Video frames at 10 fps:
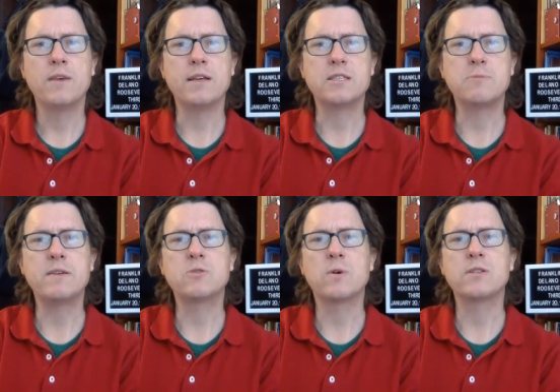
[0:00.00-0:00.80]
It
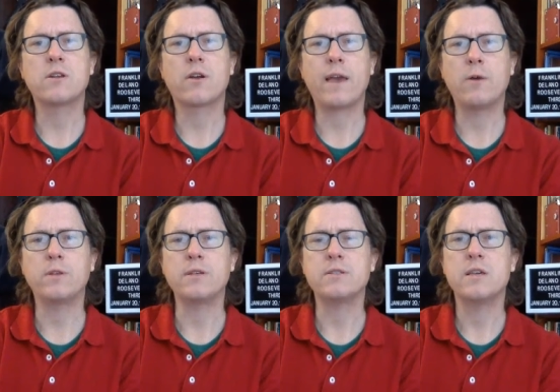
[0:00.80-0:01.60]
speaks to us in our
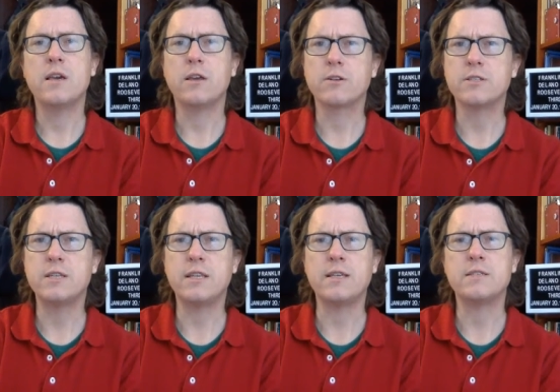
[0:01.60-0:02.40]
counties, in our
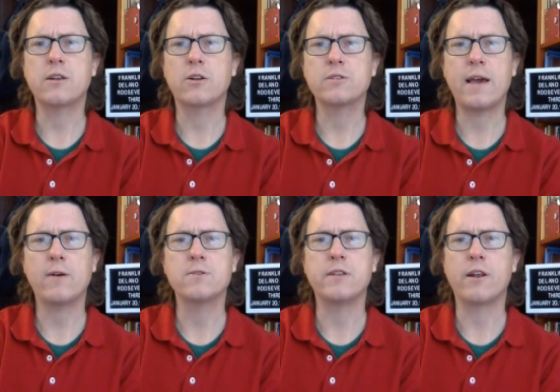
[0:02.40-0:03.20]
cities, in our
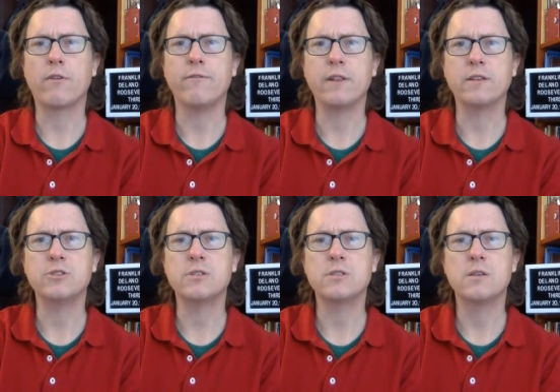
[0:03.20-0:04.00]
towns, and in our
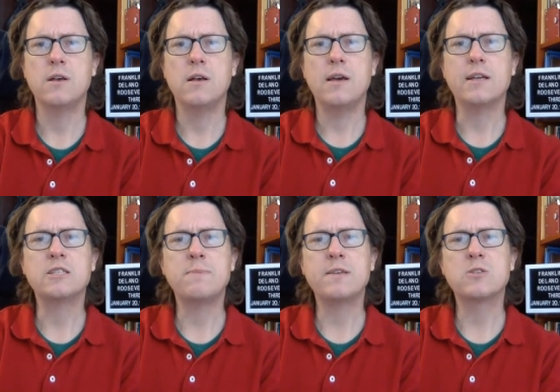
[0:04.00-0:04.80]
villages. It
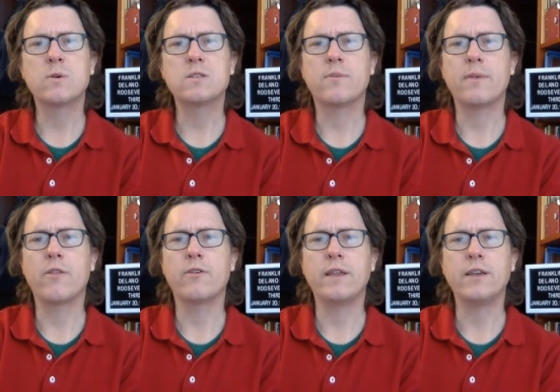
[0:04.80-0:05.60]
speaks to us from the
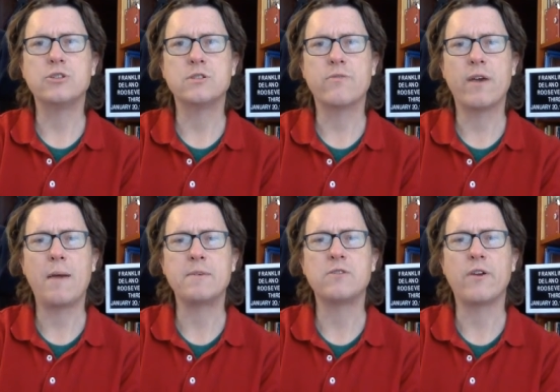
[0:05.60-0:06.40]
other nations of the
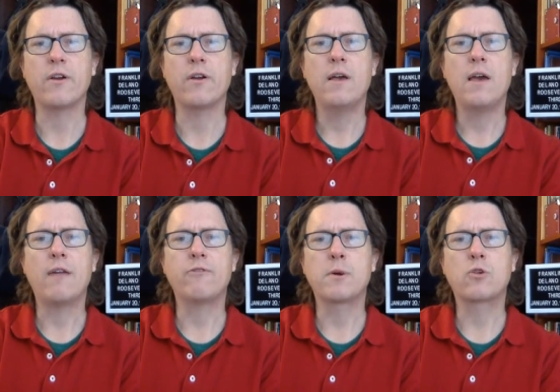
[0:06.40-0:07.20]
hemisphere,
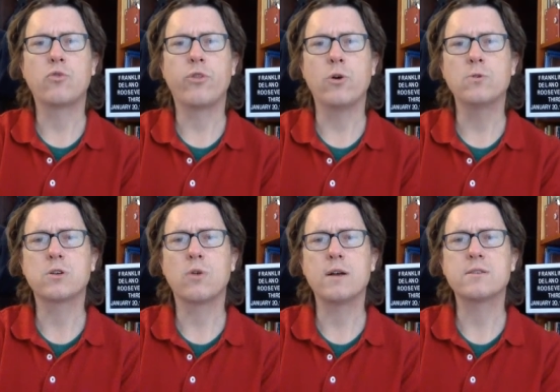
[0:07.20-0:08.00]
and from those
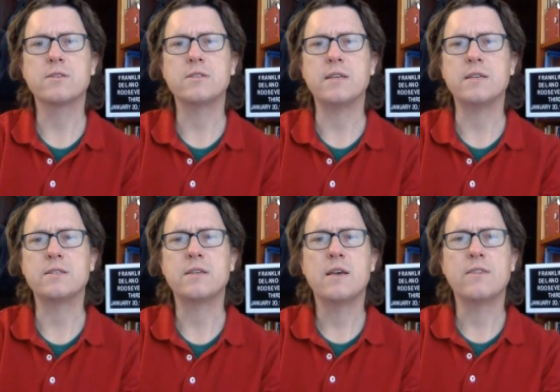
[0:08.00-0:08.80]
across the
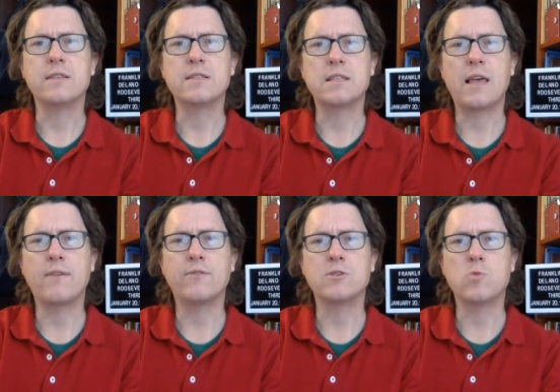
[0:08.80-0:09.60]
seas, the
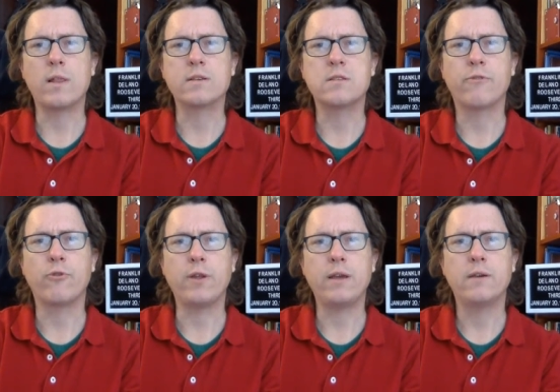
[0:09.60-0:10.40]
enslaved as well as the
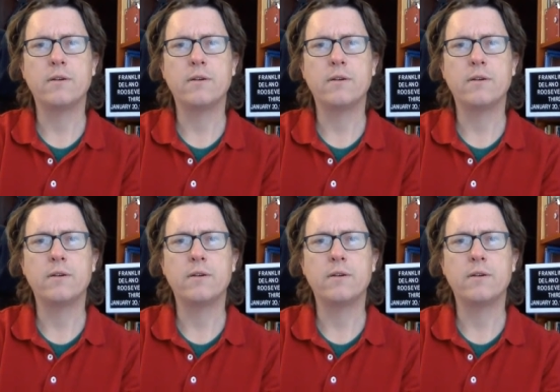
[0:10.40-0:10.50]
free.